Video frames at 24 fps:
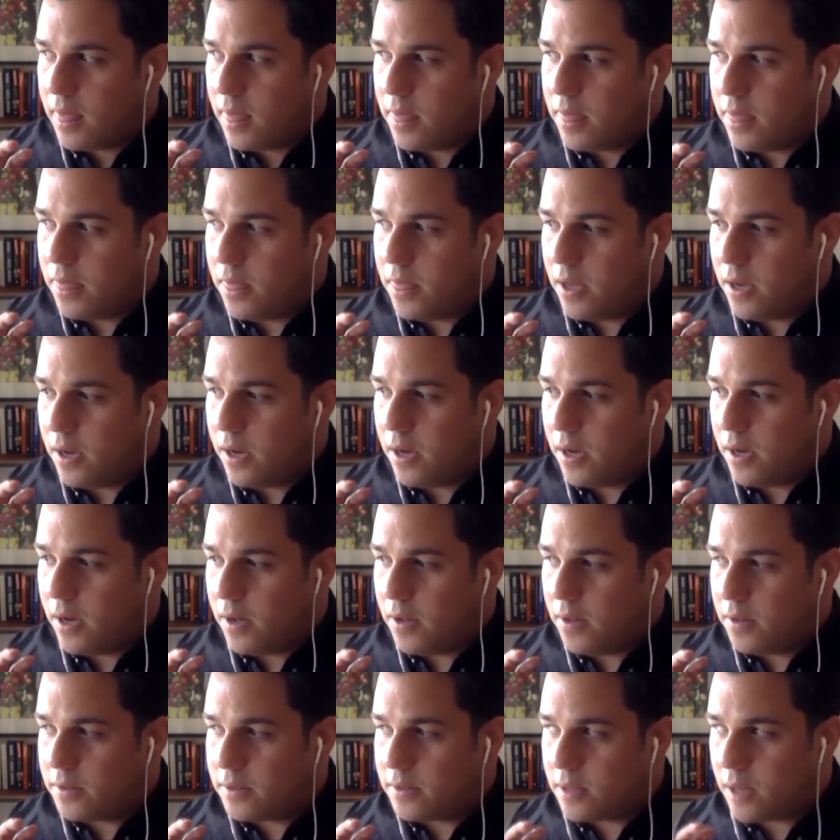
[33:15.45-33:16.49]
the
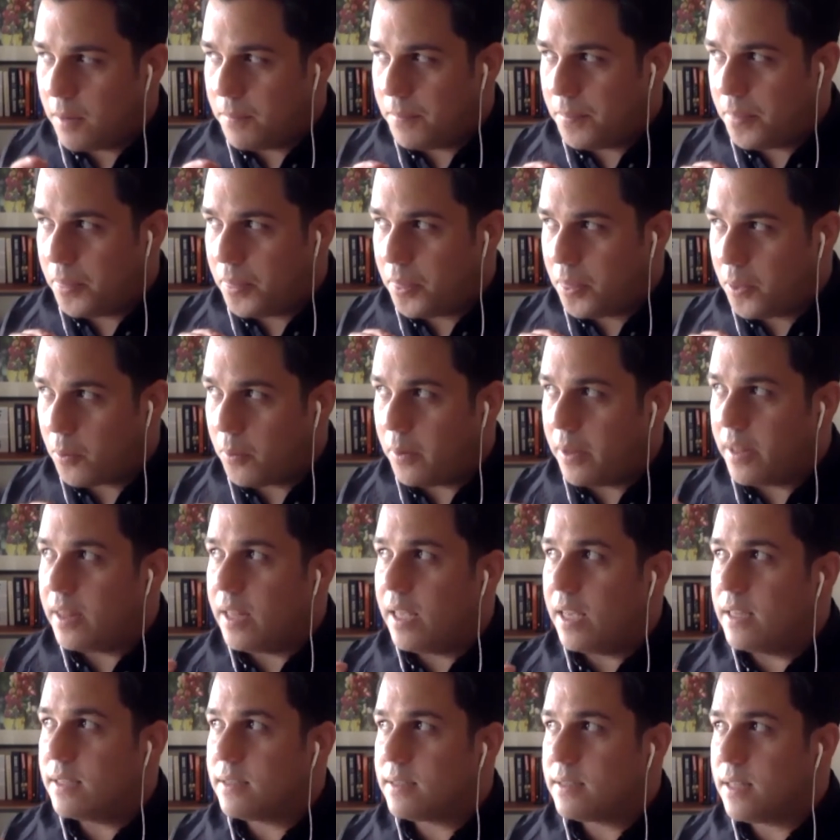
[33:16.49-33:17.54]
top 3
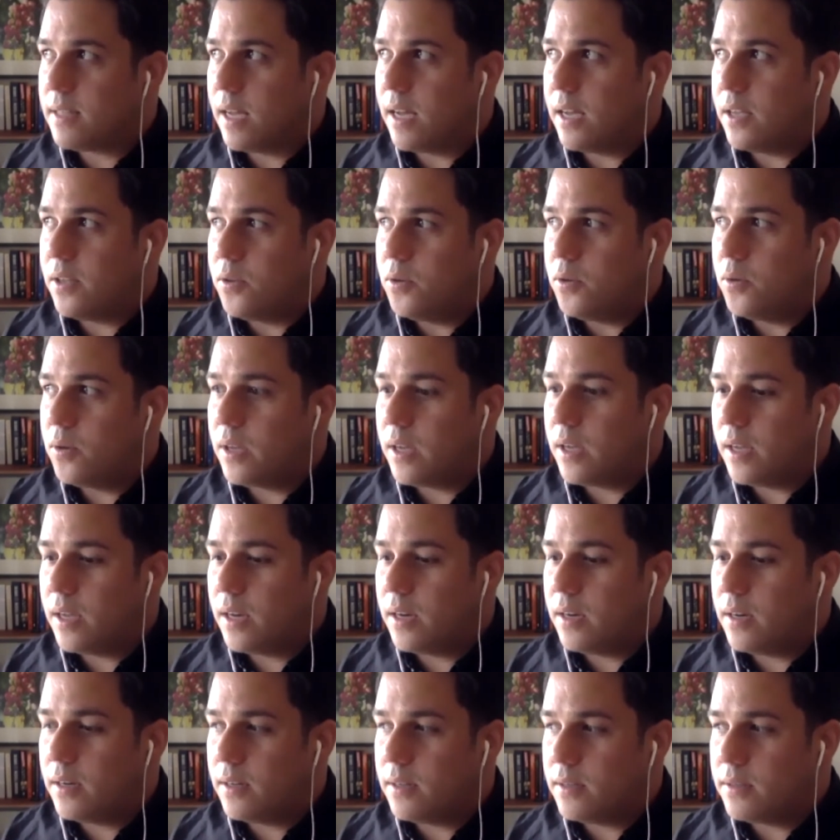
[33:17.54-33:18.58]
things that you
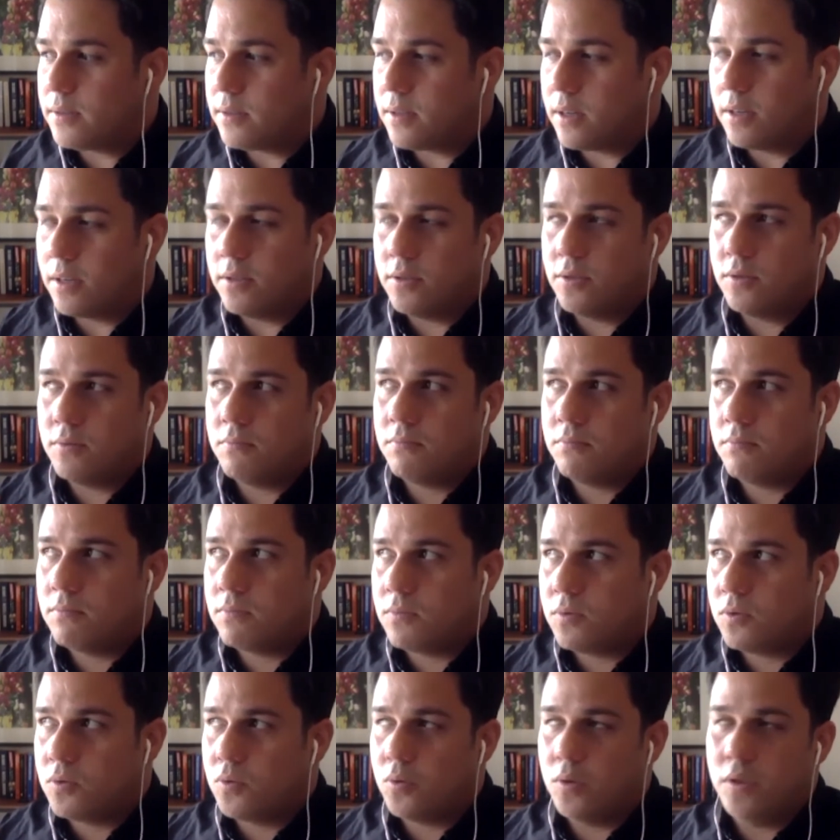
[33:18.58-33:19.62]
can start
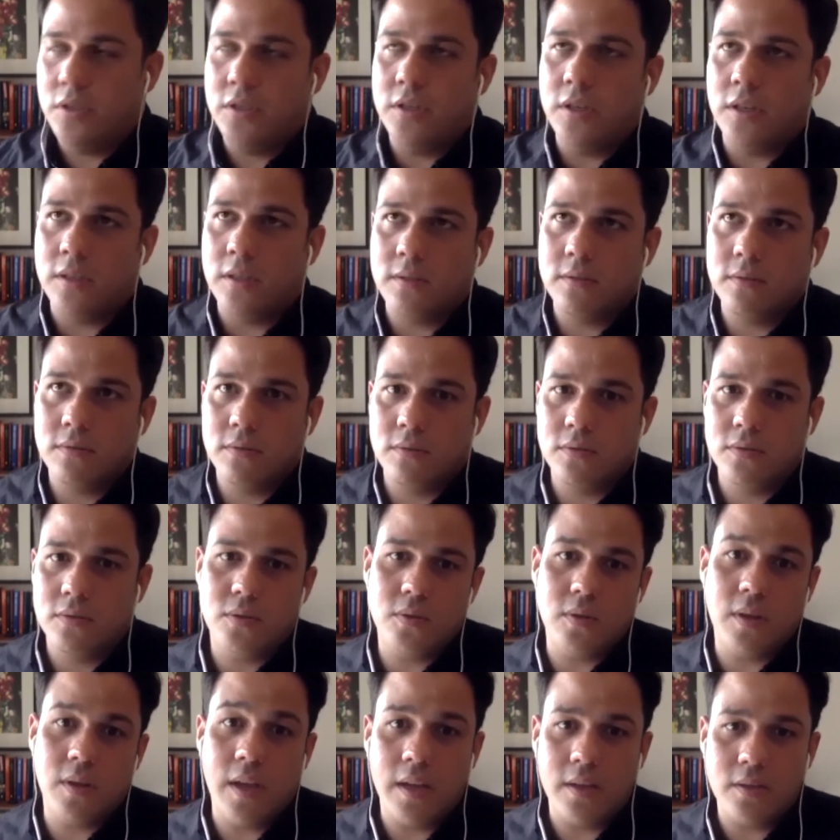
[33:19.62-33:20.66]
switching
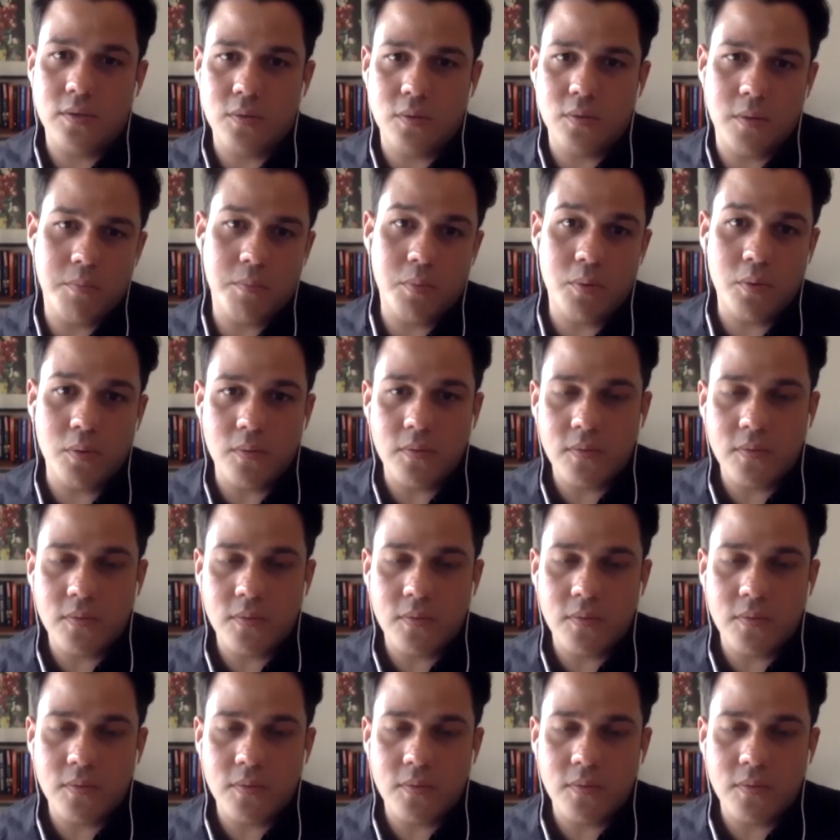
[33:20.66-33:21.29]
today to improve?